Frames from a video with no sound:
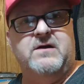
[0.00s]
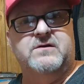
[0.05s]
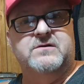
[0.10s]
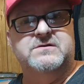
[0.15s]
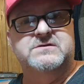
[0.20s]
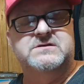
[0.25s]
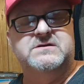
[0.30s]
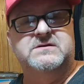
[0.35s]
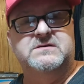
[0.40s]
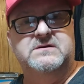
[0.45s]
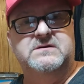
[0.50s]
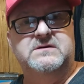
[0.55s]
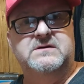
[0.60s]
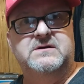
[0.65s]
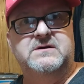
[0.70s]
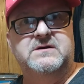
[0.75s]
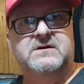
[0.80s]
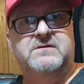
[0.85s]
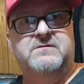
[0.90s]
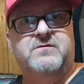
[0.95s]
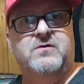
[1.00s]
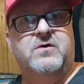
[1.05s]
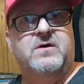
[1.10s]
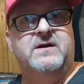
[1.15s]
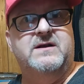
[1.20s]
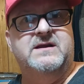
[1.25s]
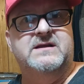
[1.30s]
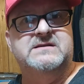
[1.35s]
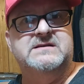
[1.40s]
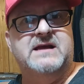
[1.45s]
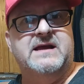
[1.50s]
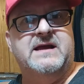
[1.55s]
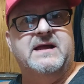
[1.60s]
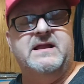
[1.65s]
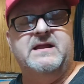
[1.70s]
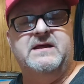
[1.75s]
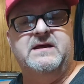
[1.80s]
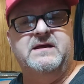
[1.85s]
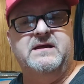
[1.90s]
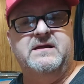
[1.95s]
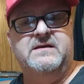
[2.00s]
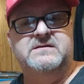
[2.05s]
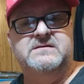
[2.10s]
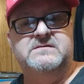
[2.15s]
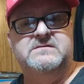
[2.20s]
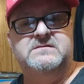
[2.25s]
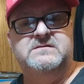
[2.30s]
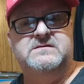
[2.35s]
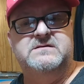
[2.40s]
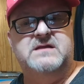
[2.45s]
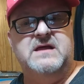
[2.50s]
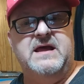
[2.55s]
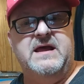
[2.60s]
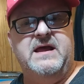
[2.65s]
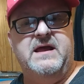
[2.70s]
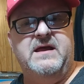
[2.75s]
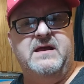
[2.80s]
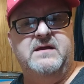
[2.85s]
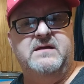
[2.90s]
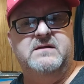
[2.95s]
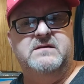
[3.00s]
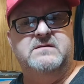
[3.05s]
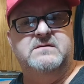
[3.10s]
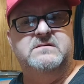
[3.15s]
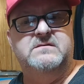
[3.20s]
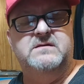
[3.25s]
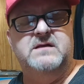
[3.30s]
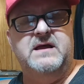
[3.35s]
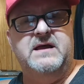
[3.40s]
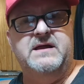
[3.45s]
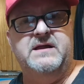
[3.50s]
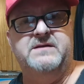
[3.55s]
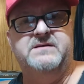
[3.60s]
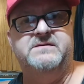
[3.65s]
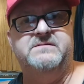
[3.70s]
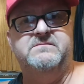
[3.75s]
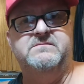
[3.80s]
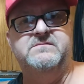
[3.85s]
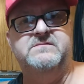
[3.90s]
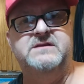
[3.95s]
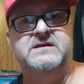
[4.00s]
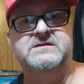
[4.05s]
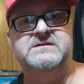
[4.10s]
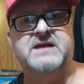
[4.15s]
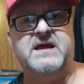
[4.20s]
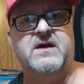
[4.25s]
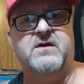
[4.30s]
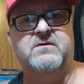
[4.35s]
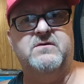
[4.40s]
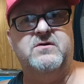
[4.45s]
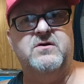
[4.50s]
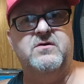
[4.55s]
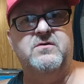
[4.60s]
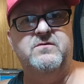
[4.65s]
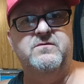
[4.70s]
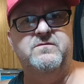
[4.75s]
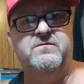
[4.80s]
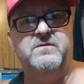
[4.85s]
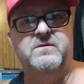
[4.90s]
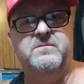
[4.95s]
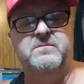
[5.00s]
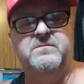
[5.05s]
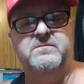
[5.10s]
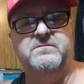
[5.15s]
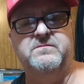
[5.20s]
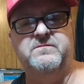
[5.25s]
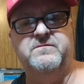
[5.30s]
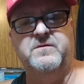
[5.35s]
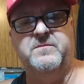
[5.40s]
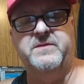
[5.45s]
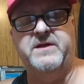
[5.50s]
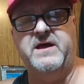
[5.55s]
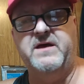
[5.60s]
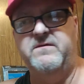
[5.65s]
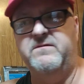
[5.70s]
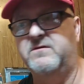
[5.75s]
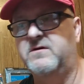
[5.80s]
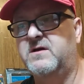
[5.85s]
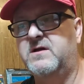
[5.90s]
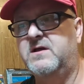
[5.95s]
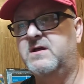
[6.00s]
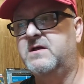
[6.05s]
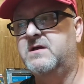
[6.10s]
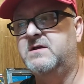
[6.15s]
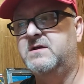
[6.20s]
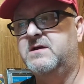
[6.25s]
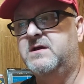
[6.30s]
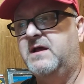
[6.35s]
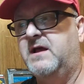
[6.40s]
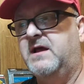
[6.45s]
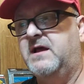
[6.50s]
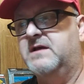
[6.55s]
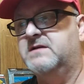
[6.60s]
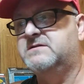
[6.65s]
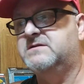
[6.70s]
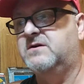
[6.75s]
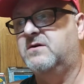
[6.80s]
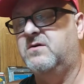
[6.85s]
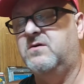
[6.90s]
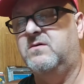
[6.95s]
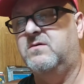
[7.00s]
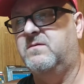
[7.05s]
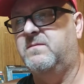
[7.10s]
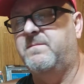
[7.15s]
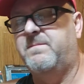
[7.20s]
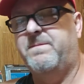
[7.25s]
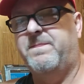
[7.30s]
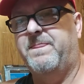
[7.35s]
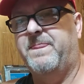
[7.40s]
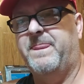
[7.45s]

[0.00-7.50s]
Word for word: dollars for it because I got a a a discount code from from Dave. So,